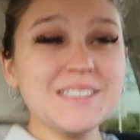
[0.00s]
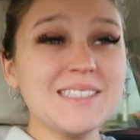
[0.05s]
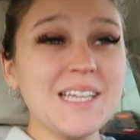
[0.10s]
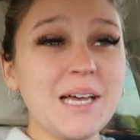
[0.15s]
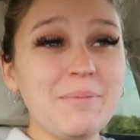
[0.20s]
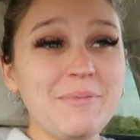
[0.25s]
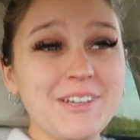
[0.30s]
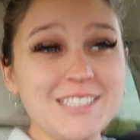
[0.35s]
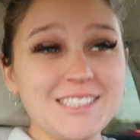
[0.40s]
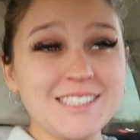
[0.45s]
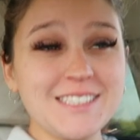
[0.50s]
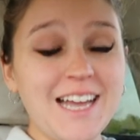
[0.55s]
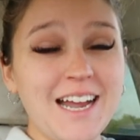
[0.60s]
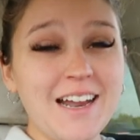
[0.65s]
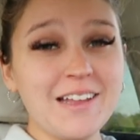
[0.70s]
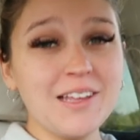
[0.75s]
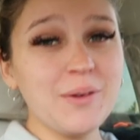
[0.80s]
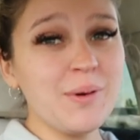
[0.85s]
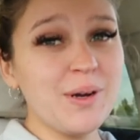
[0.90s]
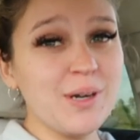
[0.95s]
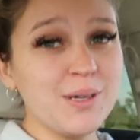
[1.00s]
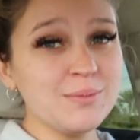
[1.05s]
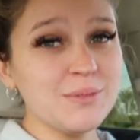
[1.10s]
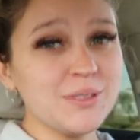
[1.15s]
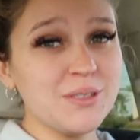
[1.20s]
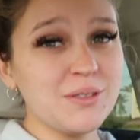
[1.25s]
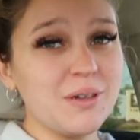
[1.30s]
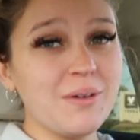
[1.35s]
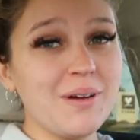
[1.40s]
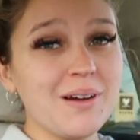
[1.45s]
What's up? It's Natalie.
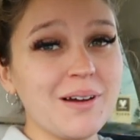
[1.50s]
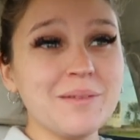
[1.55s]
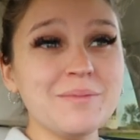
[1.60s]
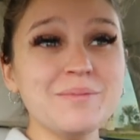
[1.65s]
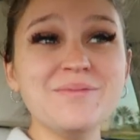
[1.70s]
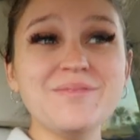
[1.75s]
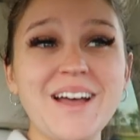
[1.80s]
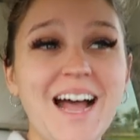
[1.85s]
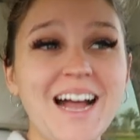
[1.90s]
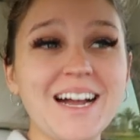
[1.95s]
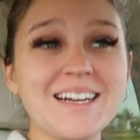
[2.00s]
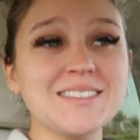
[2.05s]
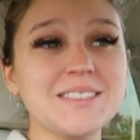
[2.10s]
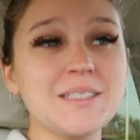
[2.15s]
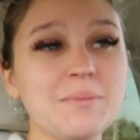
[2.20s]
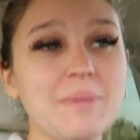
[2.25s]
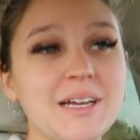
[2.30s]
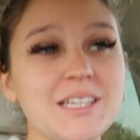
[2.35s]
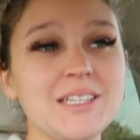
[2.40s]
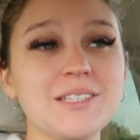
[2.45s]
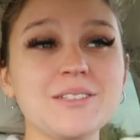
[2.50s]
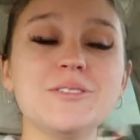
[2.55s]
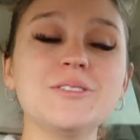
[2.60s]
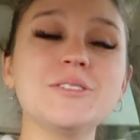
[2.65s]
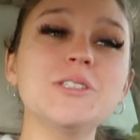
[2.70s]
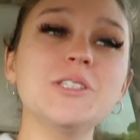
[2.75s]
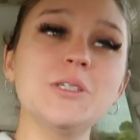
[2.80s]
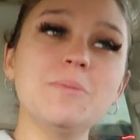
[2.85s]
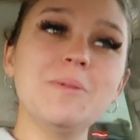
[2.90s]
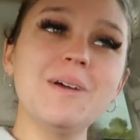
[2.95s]
Welcome to or welcome back to my
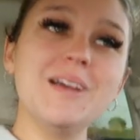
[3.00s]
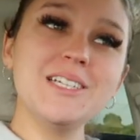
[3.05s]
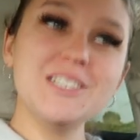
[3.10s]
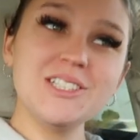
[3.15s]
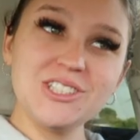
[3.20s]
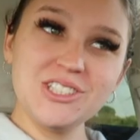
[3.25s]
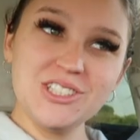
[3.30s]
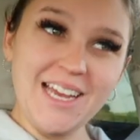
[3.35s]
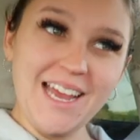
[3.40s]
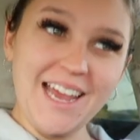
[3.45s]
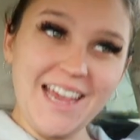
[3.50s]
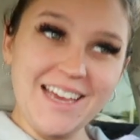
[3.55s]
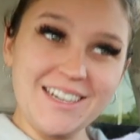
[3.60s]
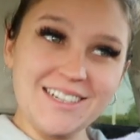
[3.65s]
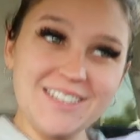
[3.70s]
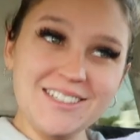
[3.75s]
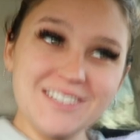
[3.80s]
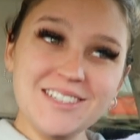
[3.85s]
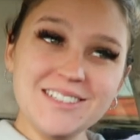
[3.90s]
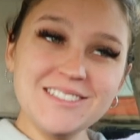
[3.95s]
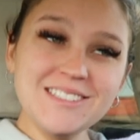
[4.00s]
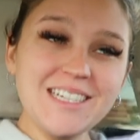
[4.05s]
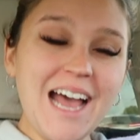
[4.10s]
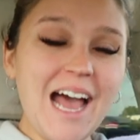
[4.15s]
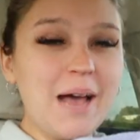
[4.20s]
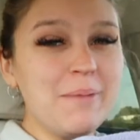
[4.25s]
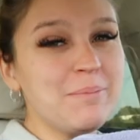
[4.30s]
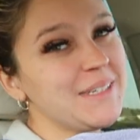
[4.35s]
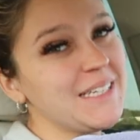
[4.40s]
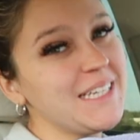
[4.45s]
YouTube channel.
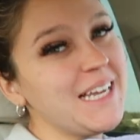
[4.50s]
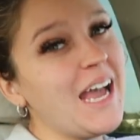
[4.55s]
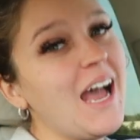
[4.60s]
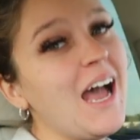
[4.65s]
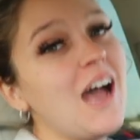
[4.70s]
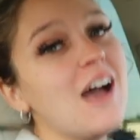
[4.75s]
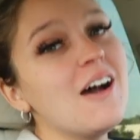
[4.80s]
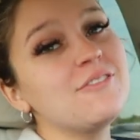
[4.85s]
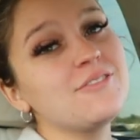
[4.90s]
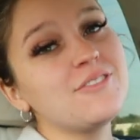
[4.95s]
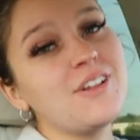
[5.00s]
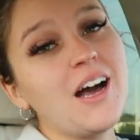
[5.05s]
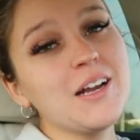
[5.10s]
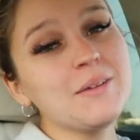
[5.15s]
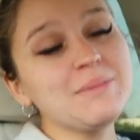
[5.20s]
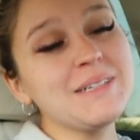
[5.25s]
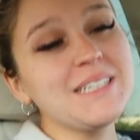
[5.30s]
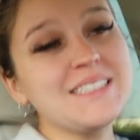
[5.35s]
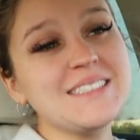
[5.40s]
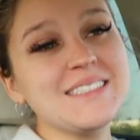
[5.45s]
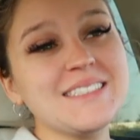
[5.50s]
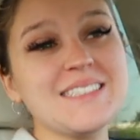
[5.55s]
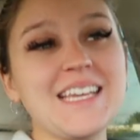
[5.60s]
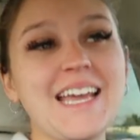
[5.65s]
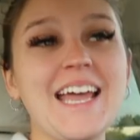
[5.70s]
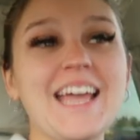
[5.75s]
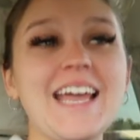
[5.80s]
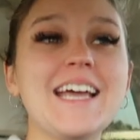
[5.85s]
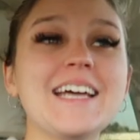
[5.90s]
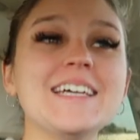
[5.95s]
Happy Vlogmas
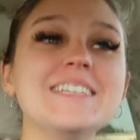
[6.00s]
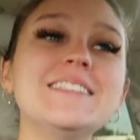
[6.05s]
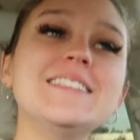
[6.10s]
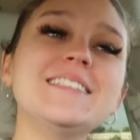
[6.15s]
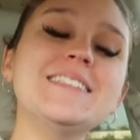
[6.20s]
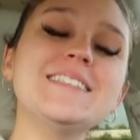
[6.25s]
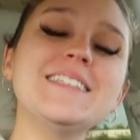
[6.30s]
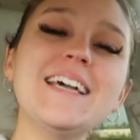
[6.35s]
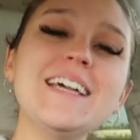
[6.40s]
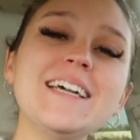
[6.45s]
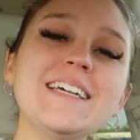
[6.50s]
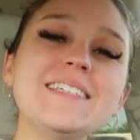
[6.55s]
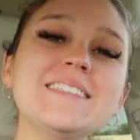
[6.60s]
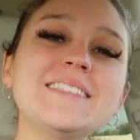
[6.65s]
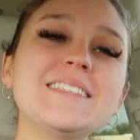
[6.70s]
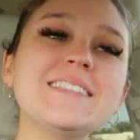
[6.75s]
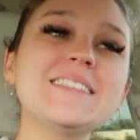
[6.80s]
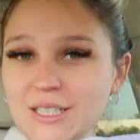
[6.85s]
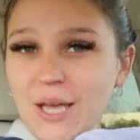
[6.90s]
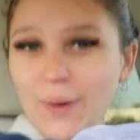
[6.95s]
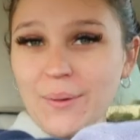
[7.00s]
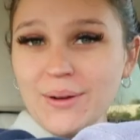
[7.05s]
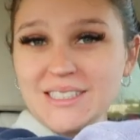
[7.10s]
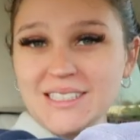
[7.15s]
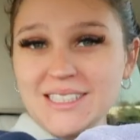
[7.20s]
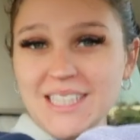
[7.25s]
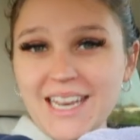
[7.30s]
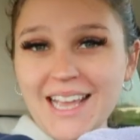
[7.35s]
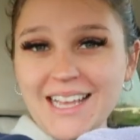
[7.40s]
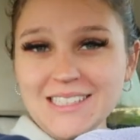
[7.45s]
Day 6. So
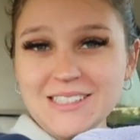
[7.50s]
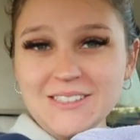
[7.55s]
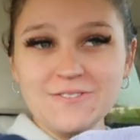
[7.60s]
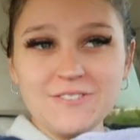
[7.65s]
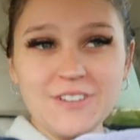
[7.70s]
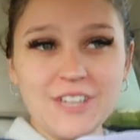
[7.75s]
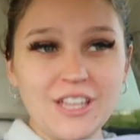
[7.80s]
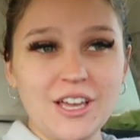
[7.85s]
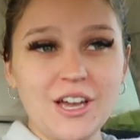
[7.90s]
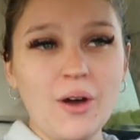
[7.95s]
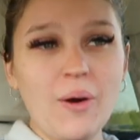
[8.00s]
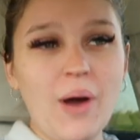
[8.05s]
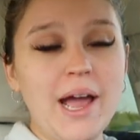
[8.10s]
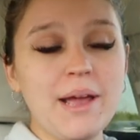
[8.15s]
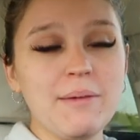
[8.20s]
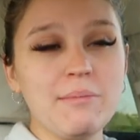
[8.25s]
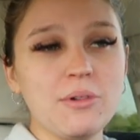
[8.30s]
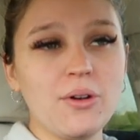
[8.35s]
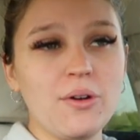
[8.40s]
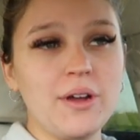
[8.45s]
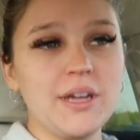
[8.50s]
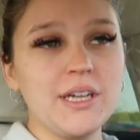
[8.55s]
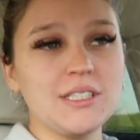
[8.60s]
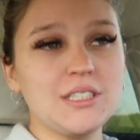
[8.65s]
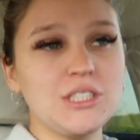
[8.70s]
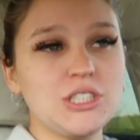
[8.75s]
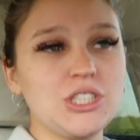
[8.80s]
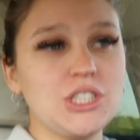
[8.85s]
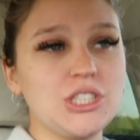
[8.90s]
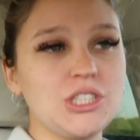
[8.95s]
in today's video, I'm
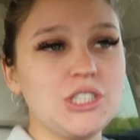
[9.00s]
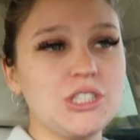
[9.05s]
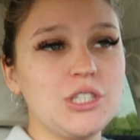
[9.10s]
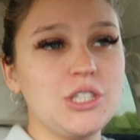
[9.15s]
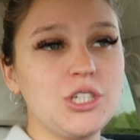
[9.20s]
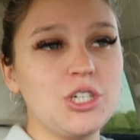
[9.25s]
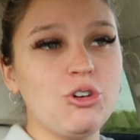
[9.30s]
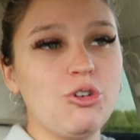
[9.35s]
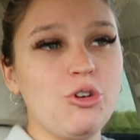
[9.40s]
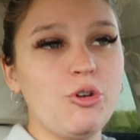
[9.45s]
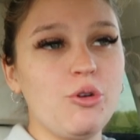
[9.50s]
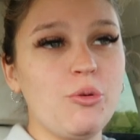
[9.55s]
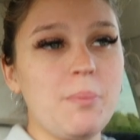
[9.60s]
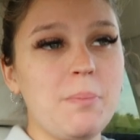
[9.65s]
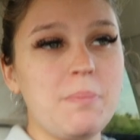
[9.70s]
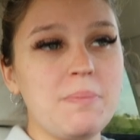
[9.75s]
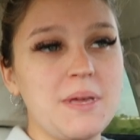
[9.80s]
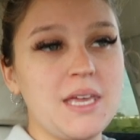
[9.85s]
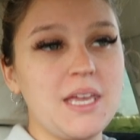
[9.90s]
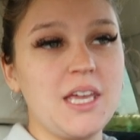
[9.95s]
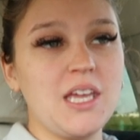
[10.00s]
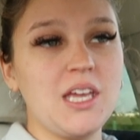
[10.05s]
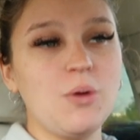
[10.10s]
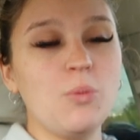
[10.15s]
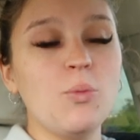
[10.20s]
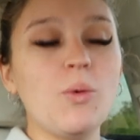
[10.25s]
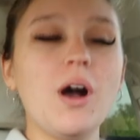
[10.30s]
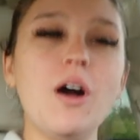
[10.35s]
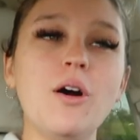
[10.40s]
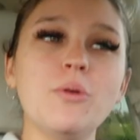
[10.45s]
going to be,
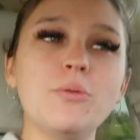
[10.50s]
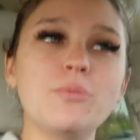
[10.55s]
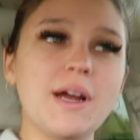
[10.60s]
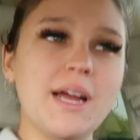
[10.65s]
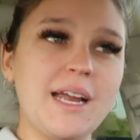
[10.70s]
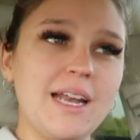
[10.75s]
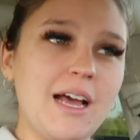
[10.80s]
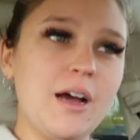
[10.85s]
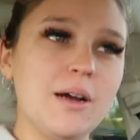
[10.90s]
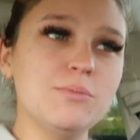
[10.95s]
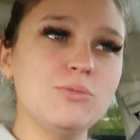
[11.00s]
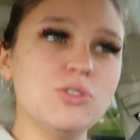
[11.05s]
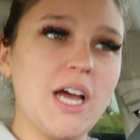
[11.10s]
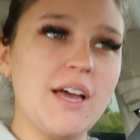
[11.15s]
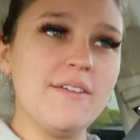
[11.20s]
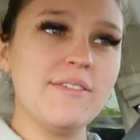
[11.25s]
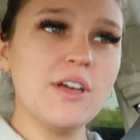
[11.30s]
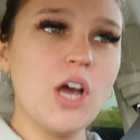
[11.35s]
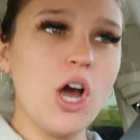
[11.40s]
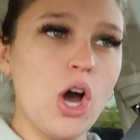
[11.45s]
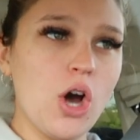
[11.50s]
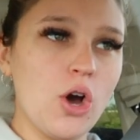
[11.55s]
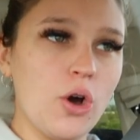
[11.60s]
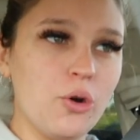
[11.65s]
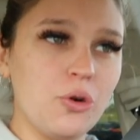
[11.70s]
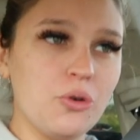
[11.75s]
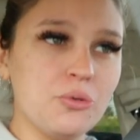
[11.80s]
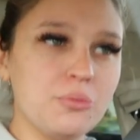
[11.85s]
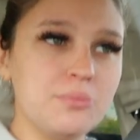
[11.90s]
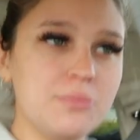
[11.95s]
well, right now I'm driving
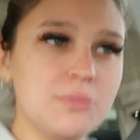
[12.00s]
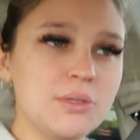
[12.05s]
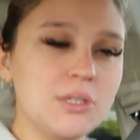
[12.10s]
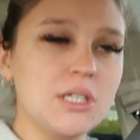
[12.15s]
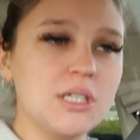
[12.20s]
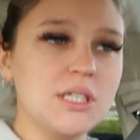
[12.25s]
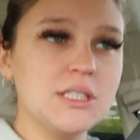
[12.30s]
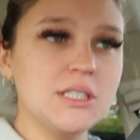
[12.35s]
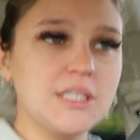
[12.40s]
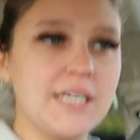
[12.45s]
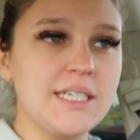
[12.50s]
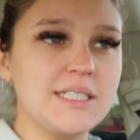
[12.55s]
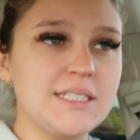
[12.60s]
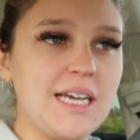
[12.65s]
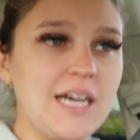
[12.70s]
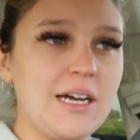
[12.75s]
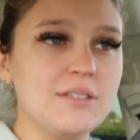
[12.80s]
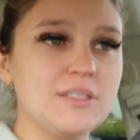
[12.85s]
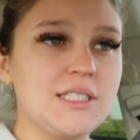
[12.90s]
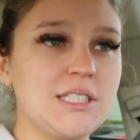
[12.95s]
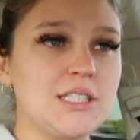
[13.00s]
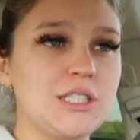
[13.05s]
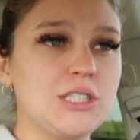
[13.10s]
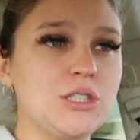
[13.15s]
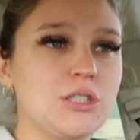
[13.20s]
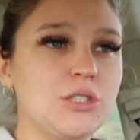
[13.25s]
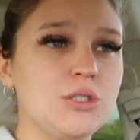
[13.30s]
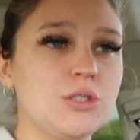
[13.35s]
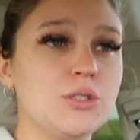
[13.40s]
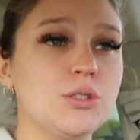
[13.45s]
home, like down
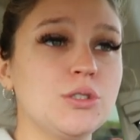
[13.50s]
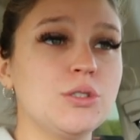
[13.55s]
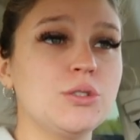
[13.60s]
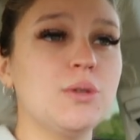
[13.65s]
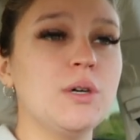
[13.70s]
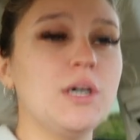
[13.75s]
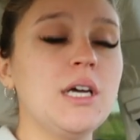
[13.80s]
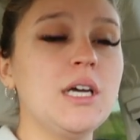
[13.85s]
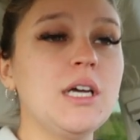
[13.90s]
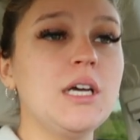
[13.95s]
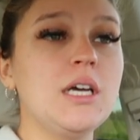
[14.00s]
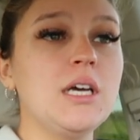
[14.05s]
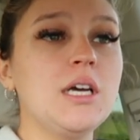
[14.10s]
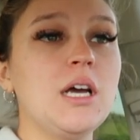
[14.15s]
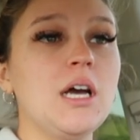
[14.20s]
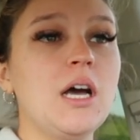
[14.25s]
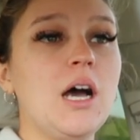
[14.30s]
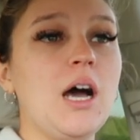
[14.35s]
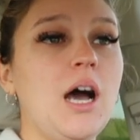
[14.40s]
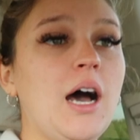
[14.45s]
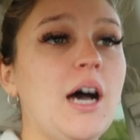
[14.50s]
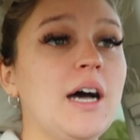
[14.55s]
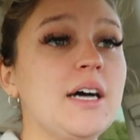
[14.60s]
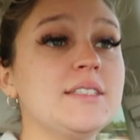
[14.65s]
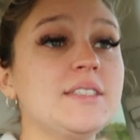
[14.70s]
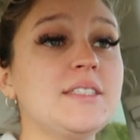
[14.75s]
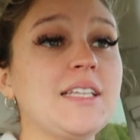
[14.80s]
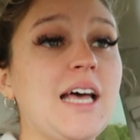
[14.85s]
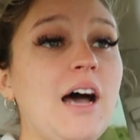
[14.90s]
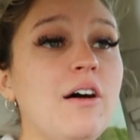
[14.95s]
to
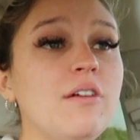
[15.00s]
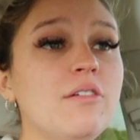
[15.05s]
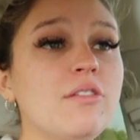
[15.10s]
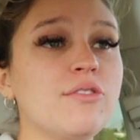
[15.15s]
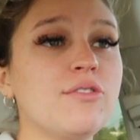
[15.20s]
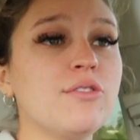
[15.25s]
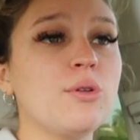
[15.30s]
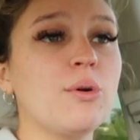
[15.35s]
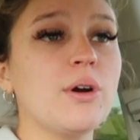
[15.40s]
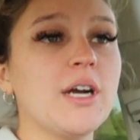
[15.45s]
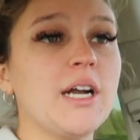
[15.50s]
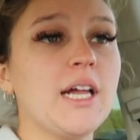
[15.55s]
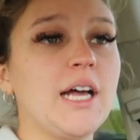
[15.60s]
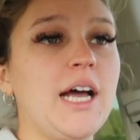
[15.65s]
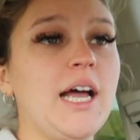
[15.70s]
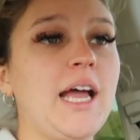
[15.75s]
uh, South Florida,